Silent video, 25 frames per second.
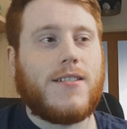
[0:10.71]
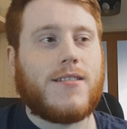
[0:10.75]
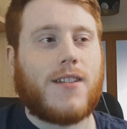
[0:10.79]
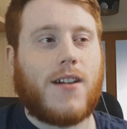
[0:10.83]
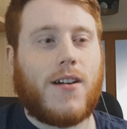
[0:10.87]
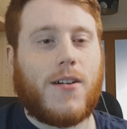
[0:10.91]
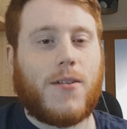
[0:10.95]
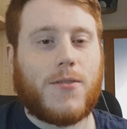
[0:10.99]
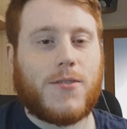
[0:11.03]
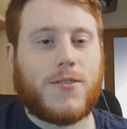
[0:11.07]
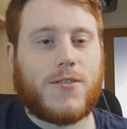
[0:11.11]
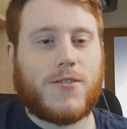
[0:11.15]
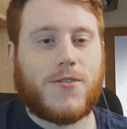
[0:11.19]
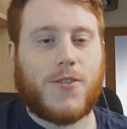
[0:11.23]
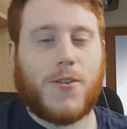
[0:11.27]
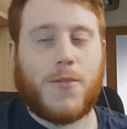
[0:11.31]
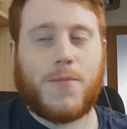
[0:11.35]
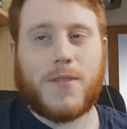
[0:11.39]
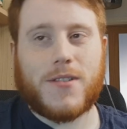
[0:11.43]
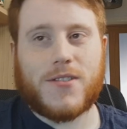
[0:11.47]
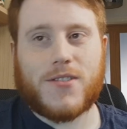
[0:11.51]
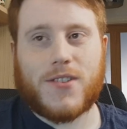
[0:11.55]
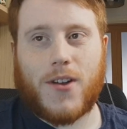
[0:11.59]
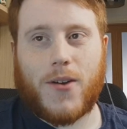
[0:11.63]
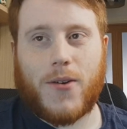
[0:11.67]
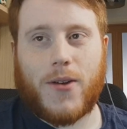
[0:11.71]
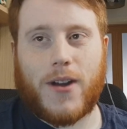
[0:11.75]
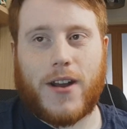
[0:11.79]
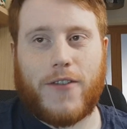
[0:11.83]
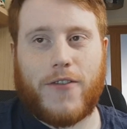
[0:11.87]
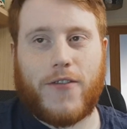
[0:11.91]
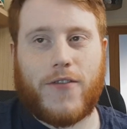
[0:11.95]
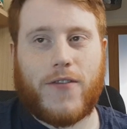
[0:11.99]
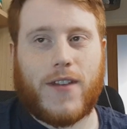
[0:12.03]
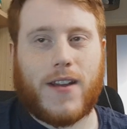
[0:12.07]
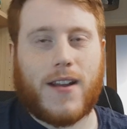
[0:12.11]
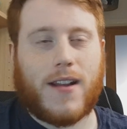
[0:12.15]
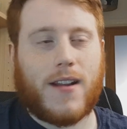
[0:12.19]
So I was super slow on
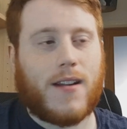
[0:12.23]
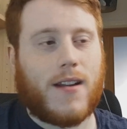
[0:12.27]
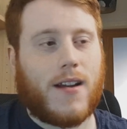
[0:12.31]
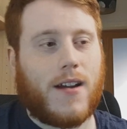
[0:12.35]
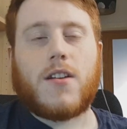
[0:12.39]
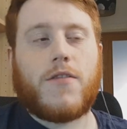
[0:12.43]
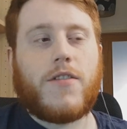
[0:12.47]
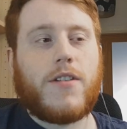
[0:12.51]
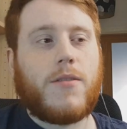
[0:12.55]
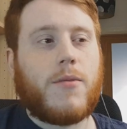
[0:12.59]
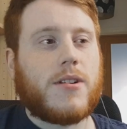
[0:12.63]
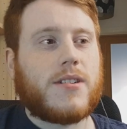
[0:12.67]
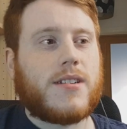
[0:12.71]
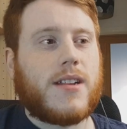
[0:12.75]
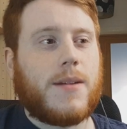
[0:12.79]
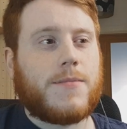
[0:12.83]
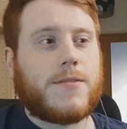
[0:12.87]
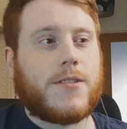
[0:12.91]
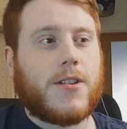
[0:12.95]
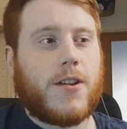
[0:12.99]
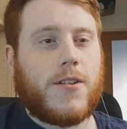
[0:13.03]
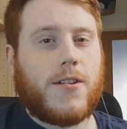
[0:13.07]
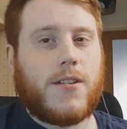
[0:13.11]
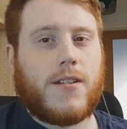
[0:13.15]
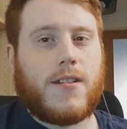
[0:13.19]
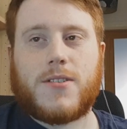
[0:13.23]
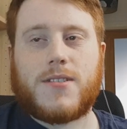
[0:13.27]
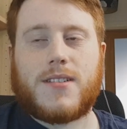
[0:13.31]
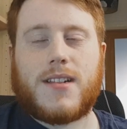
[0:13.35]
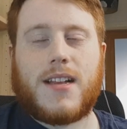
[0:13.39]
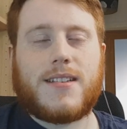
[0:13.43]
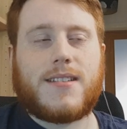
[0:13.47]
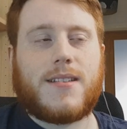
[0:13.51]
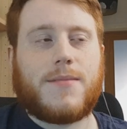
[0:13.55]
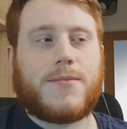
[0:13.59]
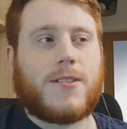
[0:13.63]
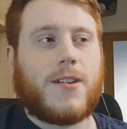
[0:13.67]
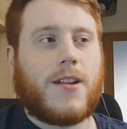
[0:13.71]
everything. I rewatched the episode. It was
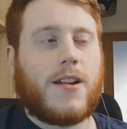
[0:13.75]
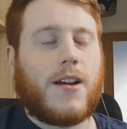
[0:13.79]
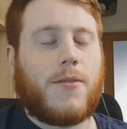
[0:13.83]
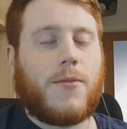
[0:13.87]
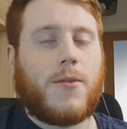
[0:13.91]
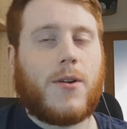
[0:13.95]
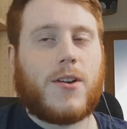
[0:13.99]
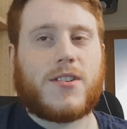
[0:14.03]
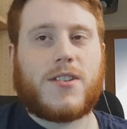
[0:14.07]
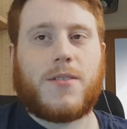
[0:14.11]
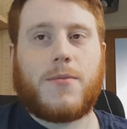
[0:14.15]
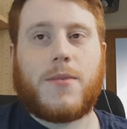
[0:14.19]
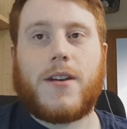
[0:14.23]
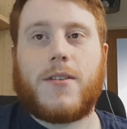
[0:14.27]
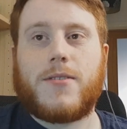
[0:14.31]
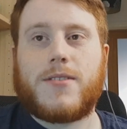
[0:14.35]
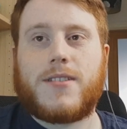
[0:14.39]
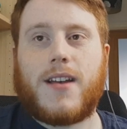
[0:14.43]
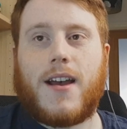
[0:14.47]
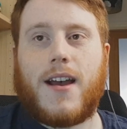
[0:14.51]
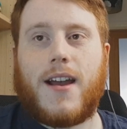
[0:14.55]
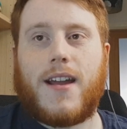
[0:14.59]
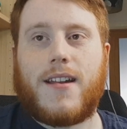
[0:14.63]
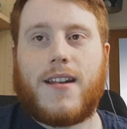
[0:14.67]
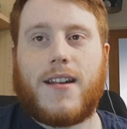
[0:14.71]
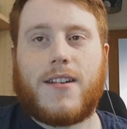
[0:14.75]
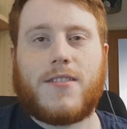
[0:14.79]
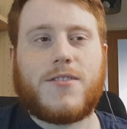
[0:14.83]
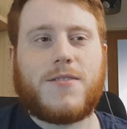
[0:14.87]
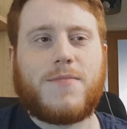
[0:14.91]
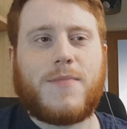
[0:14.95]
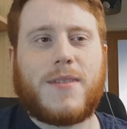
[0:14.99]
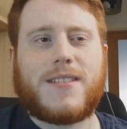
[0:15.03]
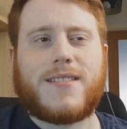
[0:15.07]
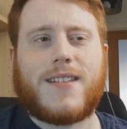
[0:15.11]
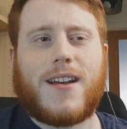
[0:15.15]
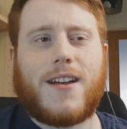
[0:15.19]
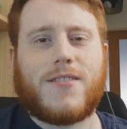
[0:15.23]
the last episode. I watched it when I was tired. And I
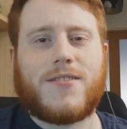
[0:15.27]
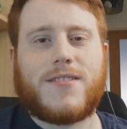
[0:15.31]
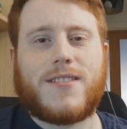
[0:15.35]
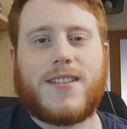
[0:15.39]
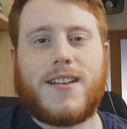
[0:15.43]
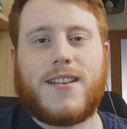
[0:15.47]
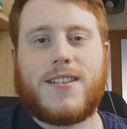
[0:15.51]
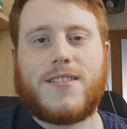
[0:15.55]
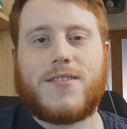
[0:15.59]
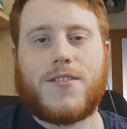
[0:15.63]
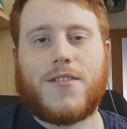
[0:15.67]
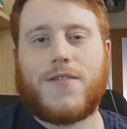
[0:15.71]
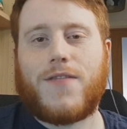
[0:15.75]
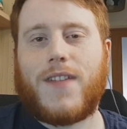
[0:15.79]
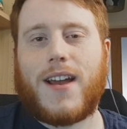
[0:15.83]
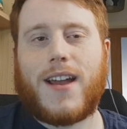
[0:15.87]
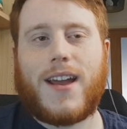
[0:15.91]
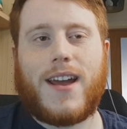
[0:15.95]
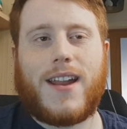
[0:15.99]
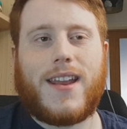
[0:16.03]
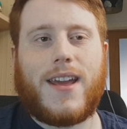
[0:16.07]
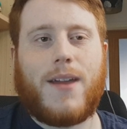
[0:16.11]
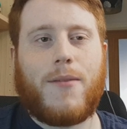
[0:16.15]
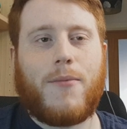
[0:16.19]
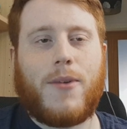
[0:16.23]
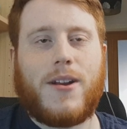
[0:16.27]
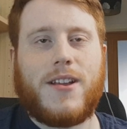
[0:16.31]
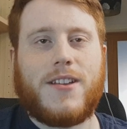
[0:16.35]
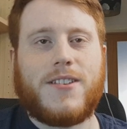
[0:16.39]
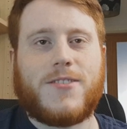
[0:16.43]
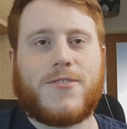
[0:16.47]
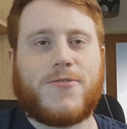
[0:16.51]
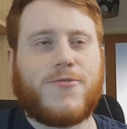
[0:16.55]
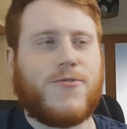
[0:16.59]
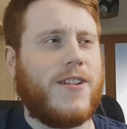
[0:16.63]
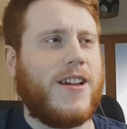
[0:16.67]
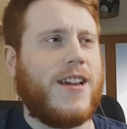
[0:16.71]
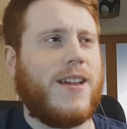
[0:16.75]
just missed out on silly stuff. Like at the end when he
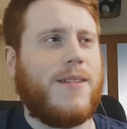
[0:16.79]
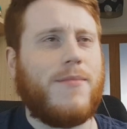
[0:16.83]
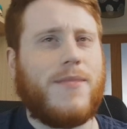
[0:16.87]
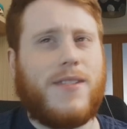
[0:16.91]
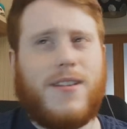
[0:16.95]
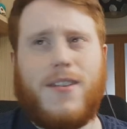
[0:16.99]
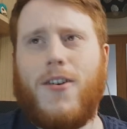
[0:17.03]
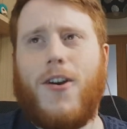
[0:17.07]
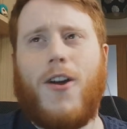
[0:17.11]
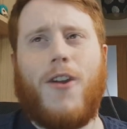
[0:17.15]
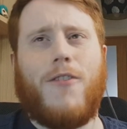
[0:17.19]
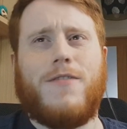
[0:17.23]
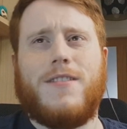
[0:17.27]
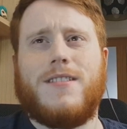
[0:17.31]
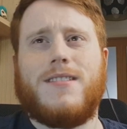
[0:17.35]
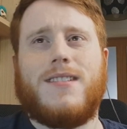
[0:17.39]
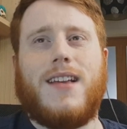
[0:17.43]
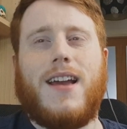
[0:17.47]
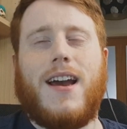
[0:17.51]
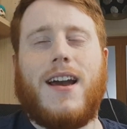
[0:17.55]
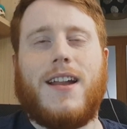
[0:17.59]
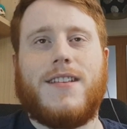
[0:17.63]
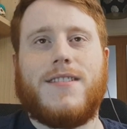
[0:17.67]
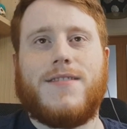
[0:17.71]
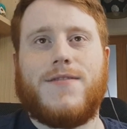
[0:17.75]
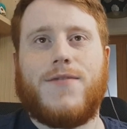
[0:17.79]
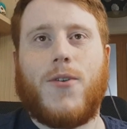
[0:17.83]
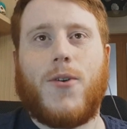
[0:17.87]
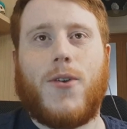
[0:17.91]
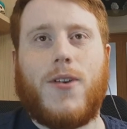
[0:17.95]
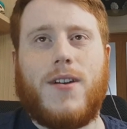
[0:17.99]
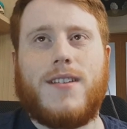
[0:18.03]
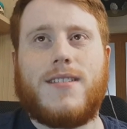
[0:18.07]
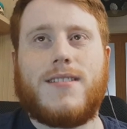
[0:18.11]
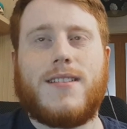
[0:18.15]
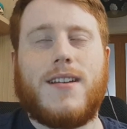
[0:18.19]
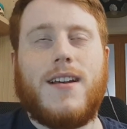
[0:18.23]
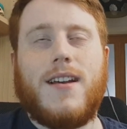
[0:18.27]
screamed, obviously had his
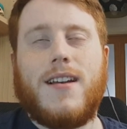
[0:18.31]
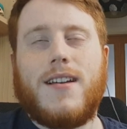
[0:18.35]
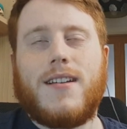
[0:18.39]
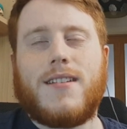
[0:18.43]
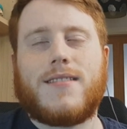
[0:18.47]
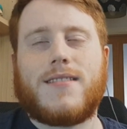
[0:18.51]
voice.